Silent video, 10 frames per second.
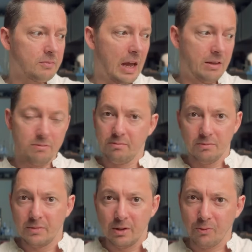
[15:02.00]
and
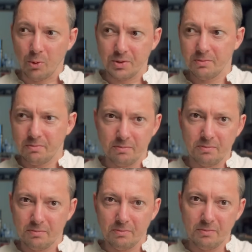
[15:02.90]
of course
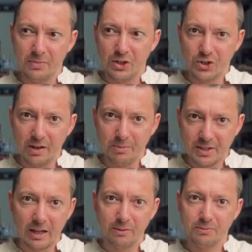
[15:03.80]
Nietzsche
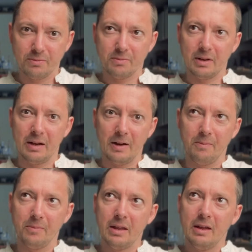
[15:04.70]
himself
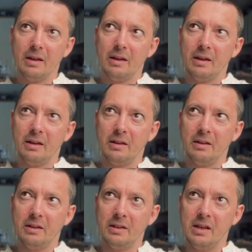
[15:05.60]

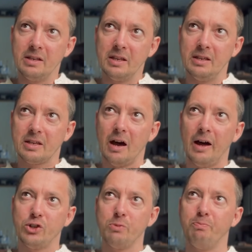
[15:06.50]
is
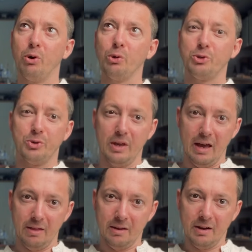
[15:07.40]
hard to pull
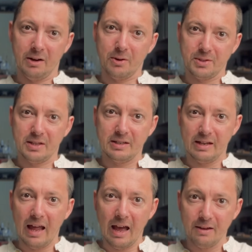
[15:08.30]
together across his
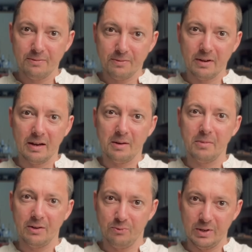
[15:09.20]
life
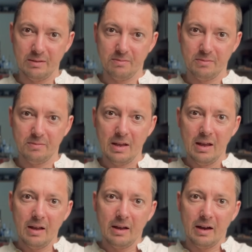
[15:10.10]
if we
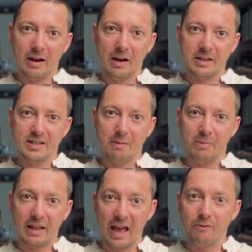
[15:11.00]

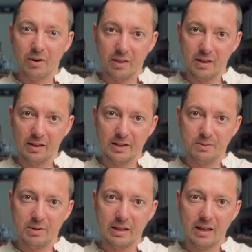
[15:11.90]
assemble everything
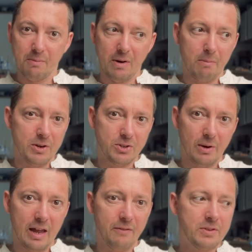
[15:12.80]
that's been either published or
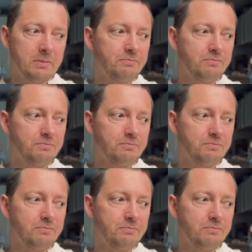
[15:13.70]
left.